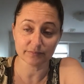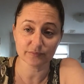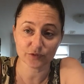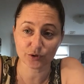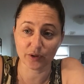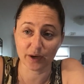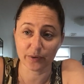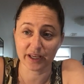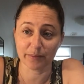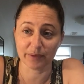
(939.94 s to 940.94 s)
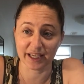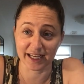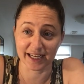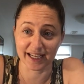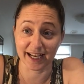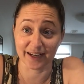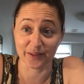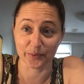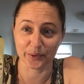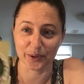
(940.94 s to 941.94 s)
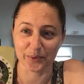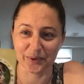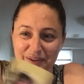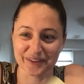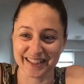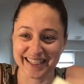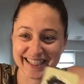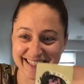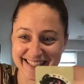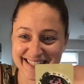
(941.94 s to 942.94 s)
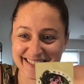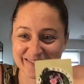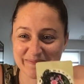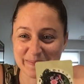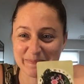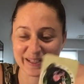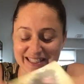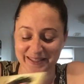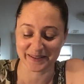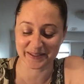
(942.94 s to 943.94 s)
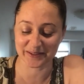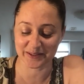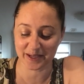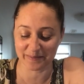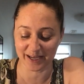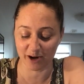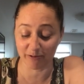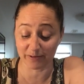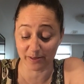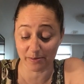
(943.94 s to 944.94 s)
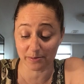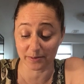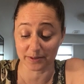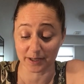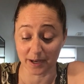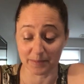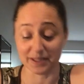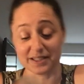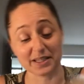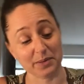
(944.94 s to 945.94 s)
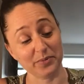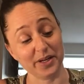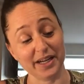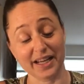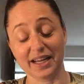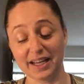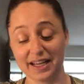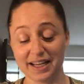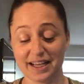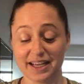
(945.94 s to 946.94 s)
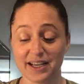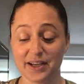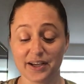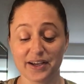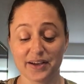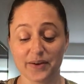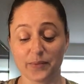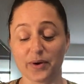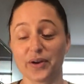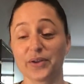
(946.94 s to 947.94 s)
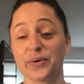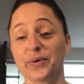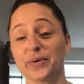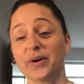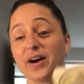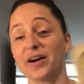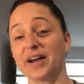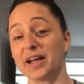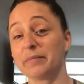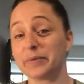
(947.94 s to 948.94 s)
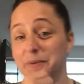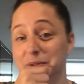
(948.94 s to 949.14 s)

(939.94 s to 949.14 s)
So that we can begin again in the real world. That Ace of Materials coming out for the 3rd time in the same reading, where you are able